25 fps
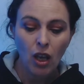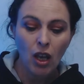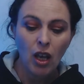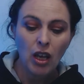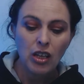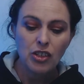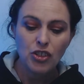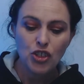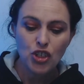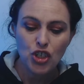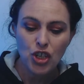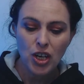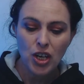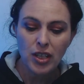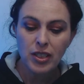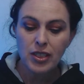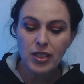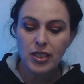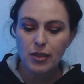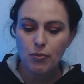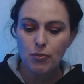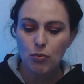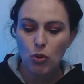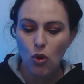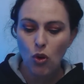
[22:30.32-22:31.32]

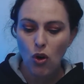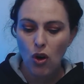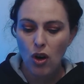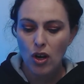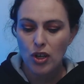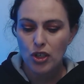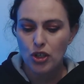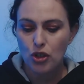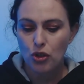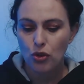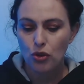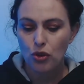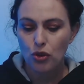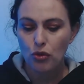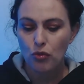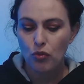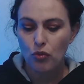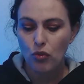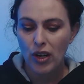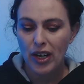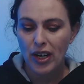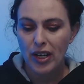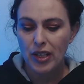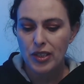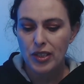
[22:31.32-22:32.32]
just prior to
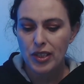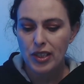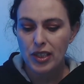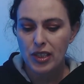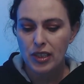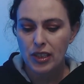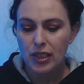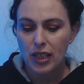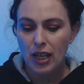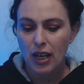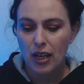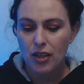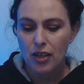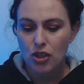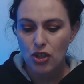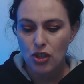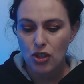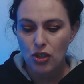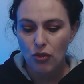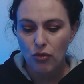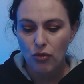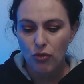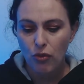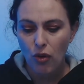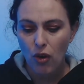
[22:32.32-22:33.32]

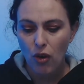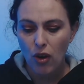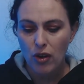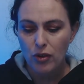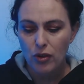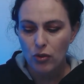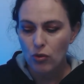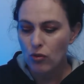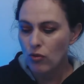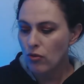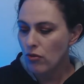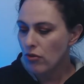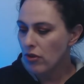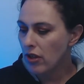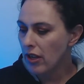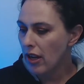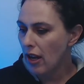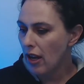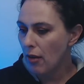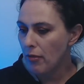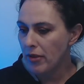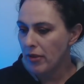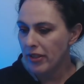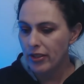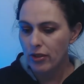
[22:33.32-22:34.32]
reconciliation, you'll find all the
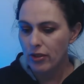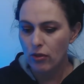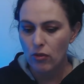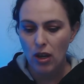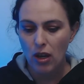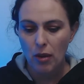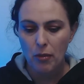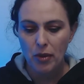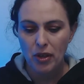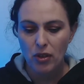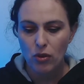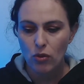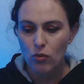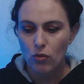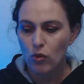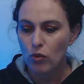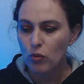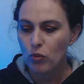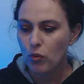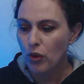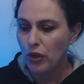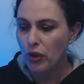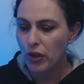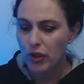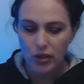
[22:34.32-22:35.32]
karmics will come out of the
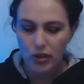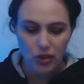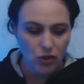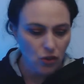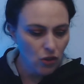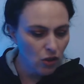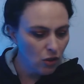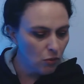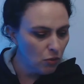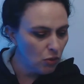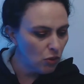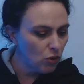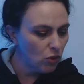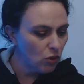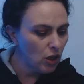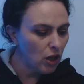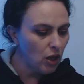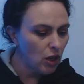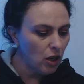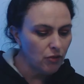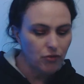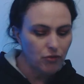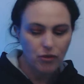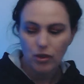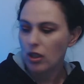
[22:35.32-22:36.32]
woodwork. So I'm going to pull a
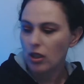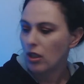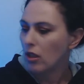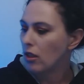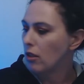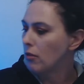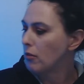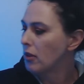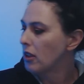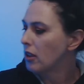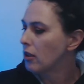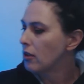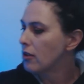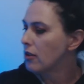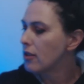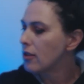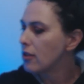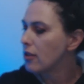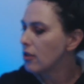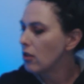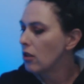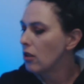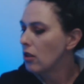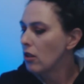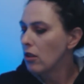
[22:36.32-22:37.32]
card for the
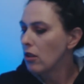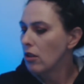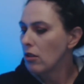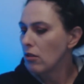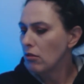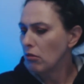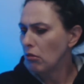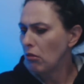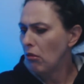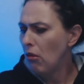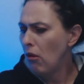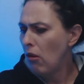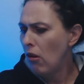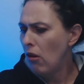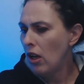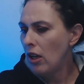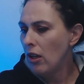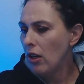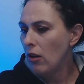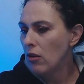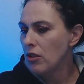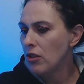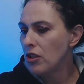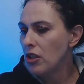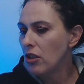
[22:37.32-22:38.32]
karmics. Why?
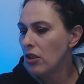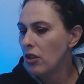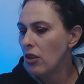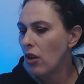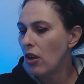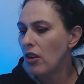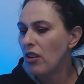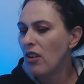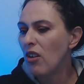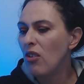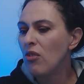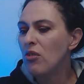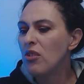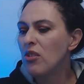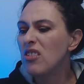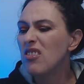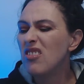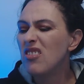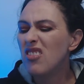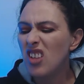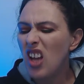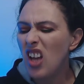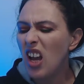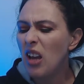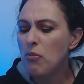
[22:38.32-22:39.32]
I don't know. Oh,
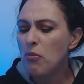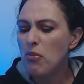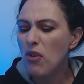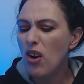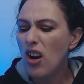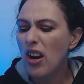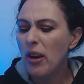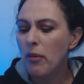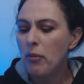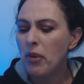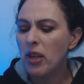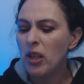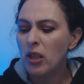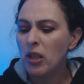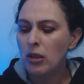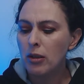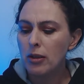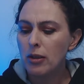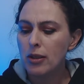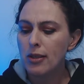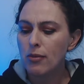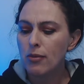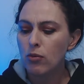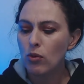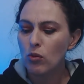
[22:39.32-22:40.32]
Abraham
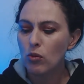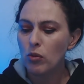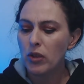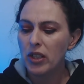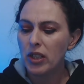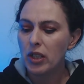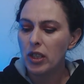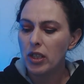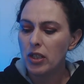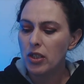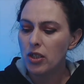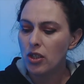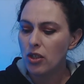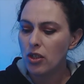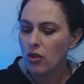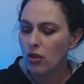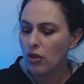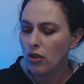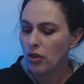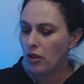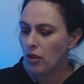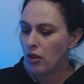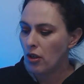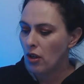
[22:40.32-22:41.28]
Hicks, what do we need to know?